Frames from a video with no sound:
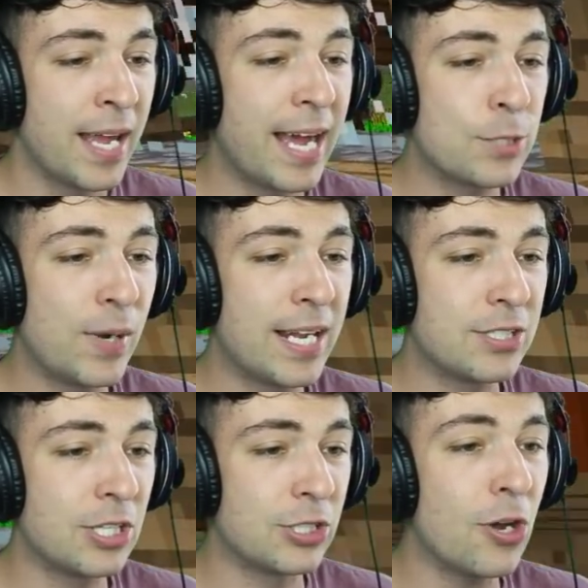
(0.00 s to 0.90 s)
as well
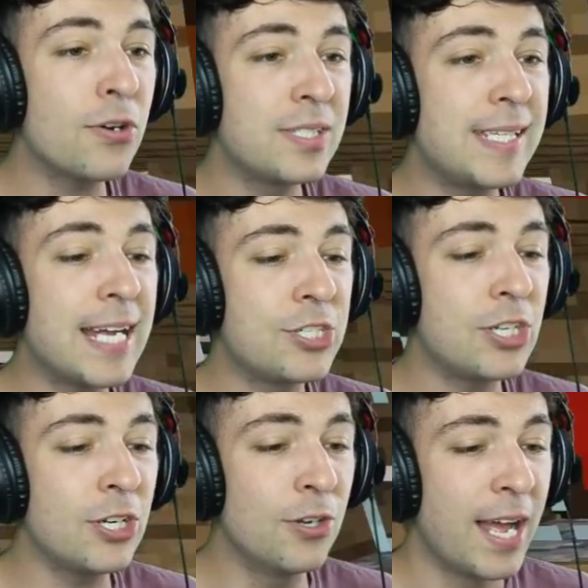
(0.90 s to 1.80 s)
as the dog
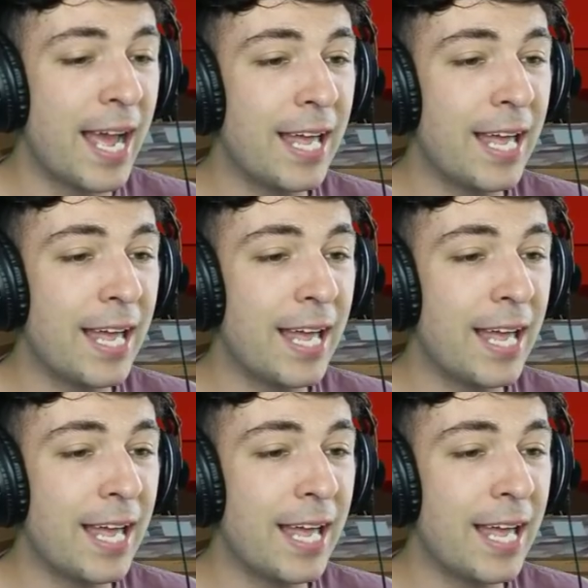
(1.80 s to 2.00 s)
statue,